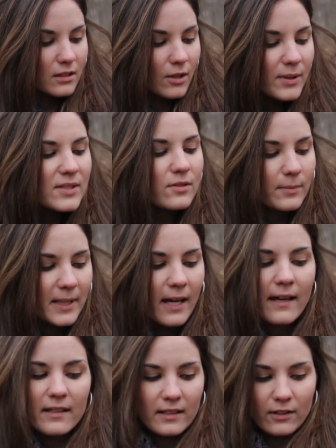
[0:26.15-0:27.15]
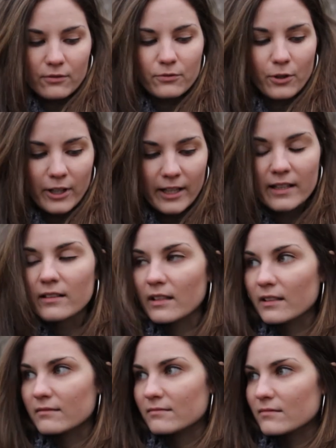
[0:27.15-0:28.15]
Always told me I had a gift for it
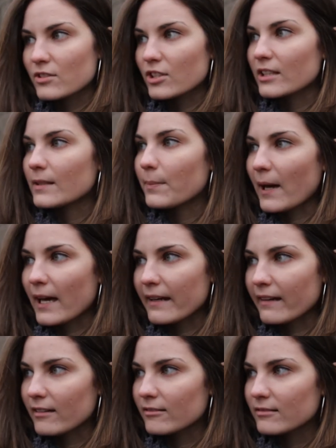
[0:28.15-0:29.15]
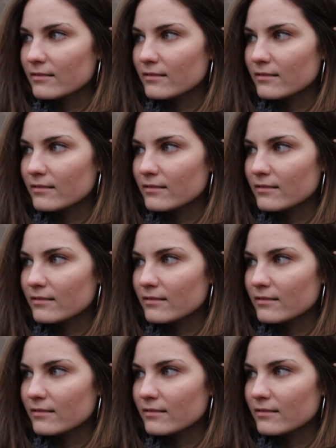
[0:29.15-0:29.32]
and should keep at it.